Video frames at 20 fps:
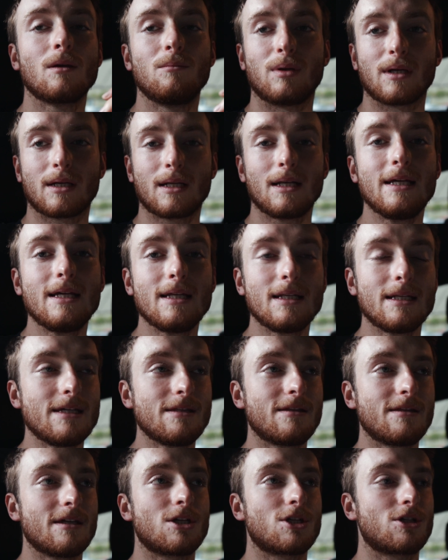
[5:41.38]
but
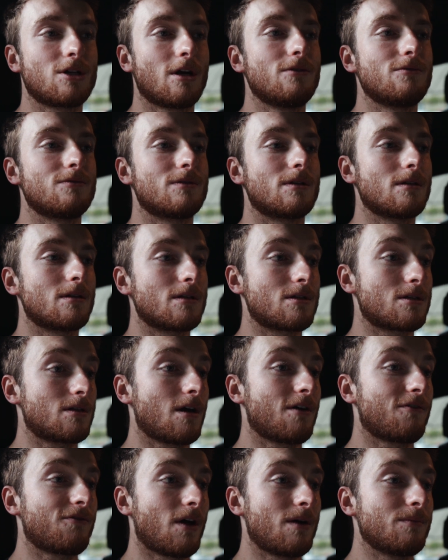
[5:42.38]
clearly, this shows that the
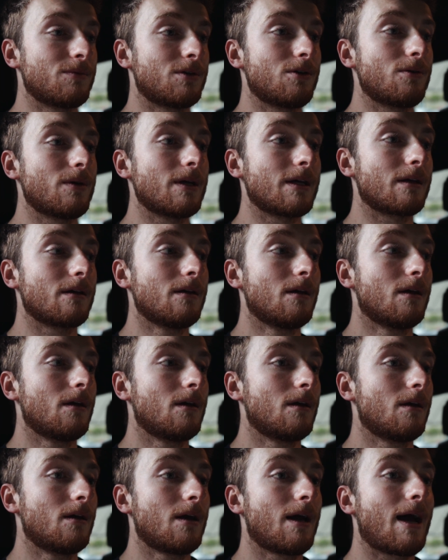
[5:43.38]
stuff that I'm doing
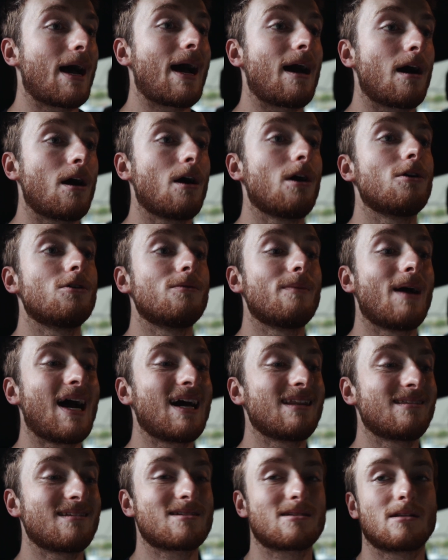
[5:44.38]
at home
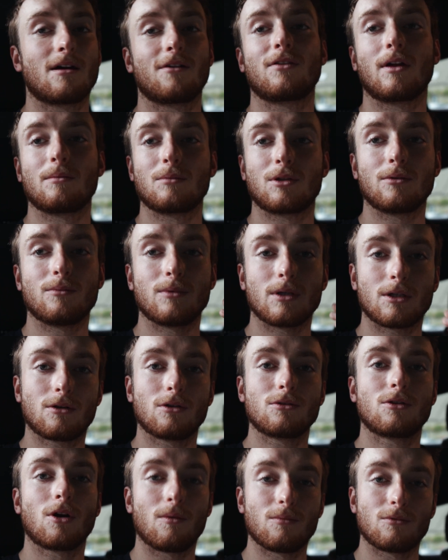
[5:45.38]
and the stuff that I'm doing with
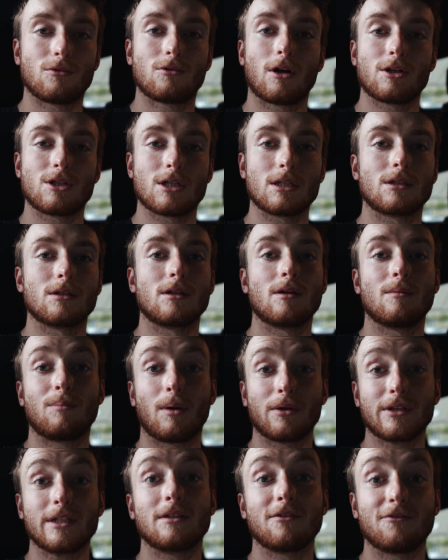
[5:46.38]
Tom Crudgington at
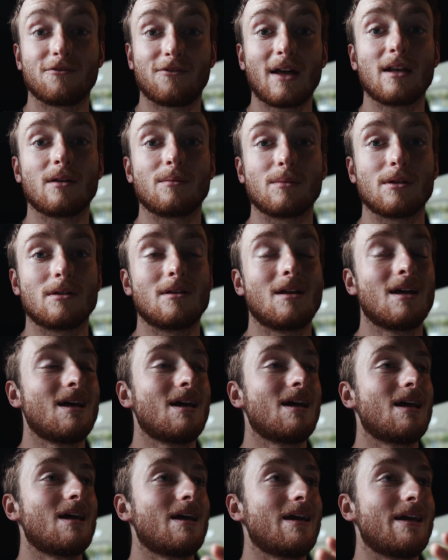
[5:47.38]
Body Development
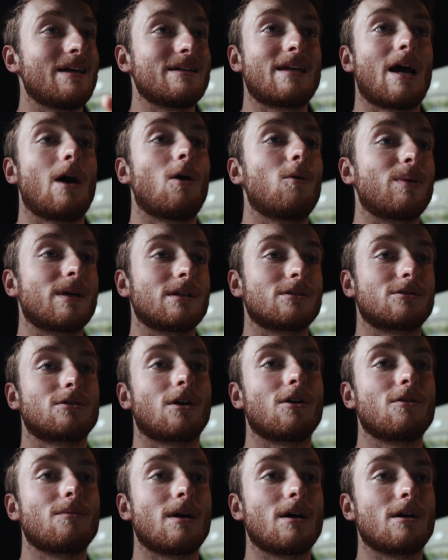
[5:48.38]
is helping
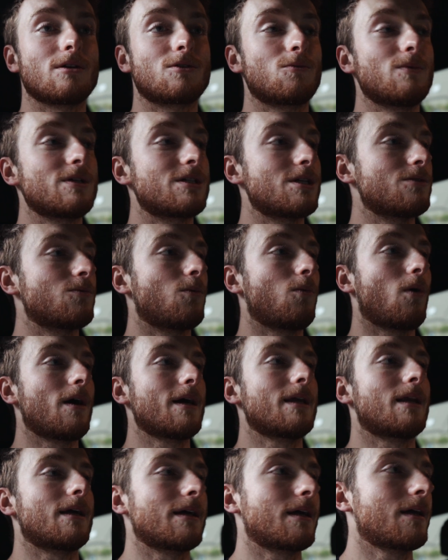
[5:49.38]
so much, which is
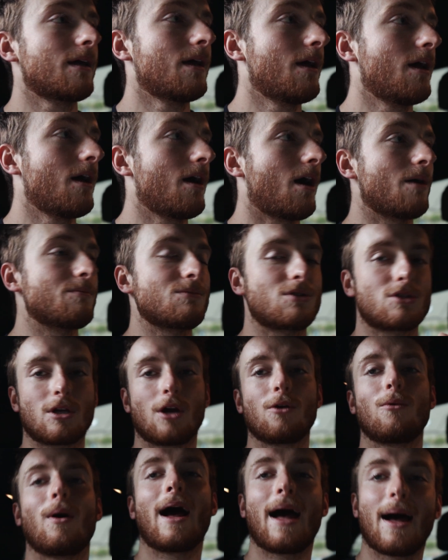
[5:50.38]
why like I'm
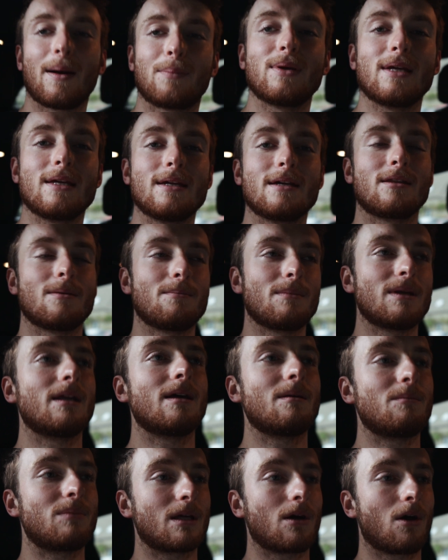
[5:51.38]
so happy at the
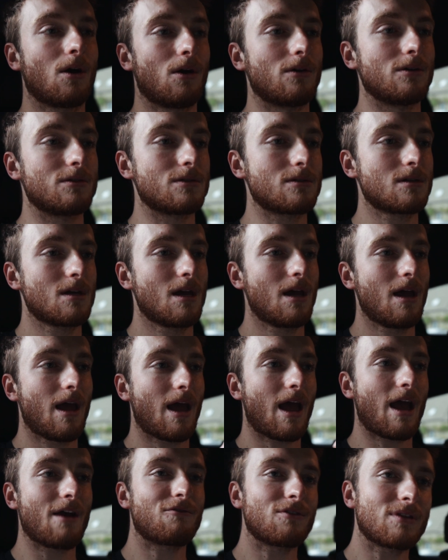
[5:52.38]
minute, because
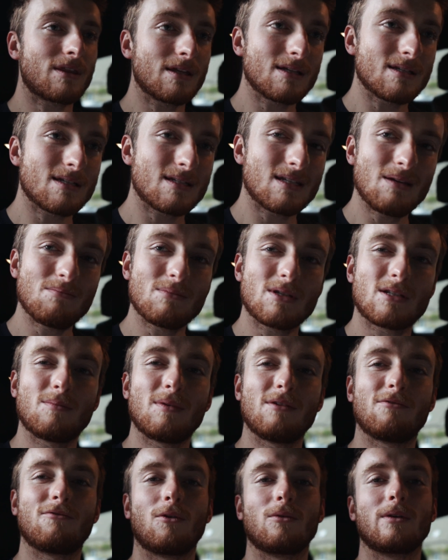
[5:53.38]
everything seems to
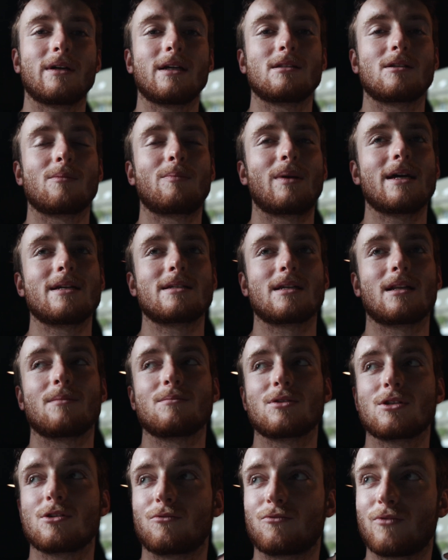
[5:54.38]
be falling into place and
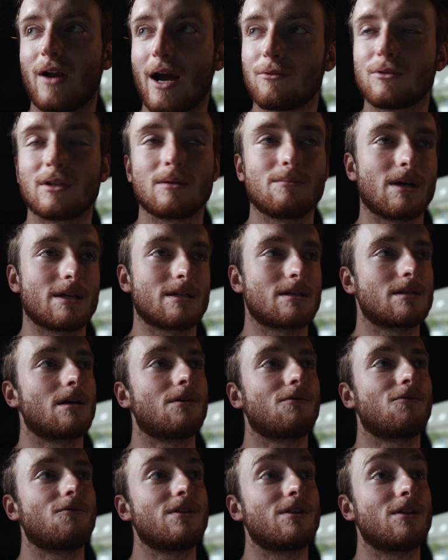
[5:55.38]
I'm surrounding
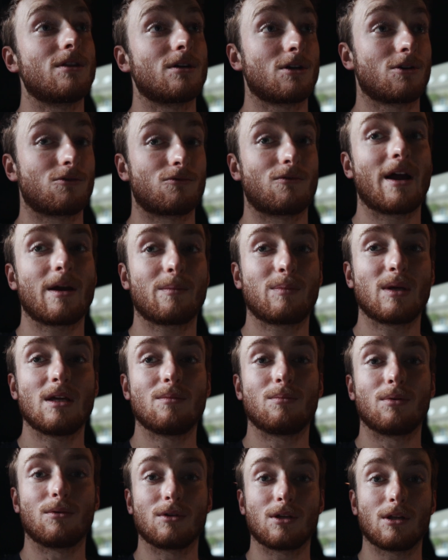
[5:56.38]
myself with the correct
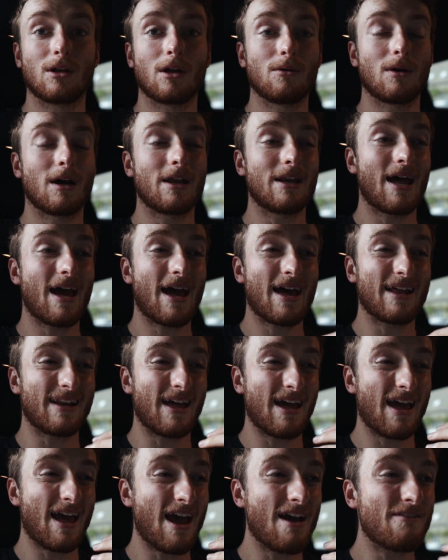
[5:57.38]
people, you know,
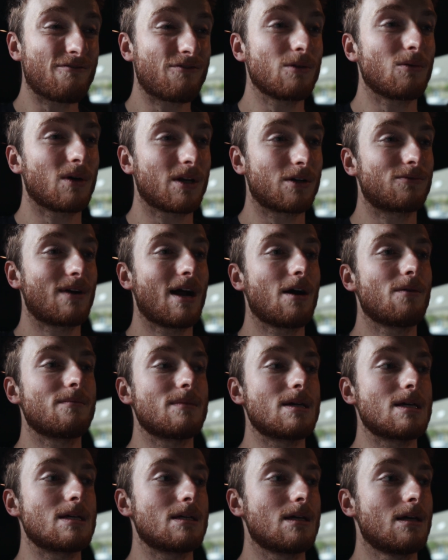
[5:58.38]
and everyone around
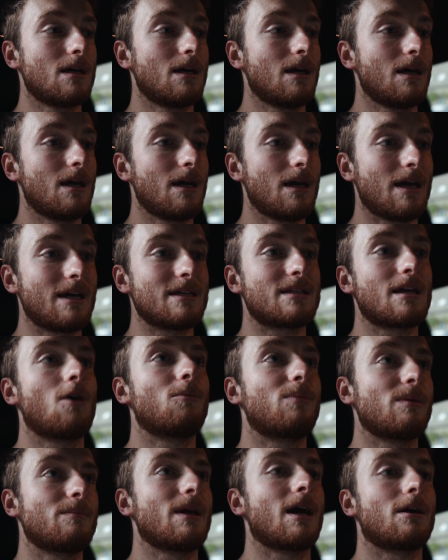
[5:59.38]
me is
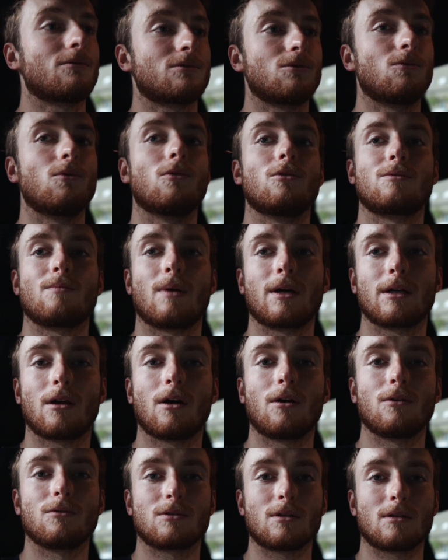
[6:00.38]
helping me out towards my
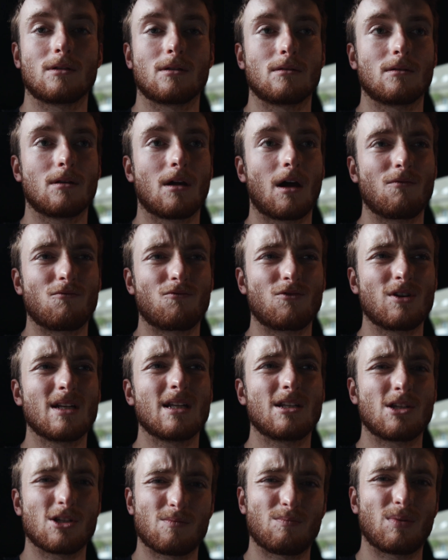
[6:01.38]
goals and
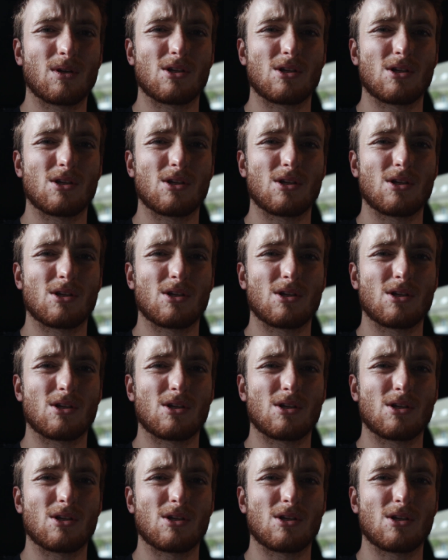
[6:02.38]
really just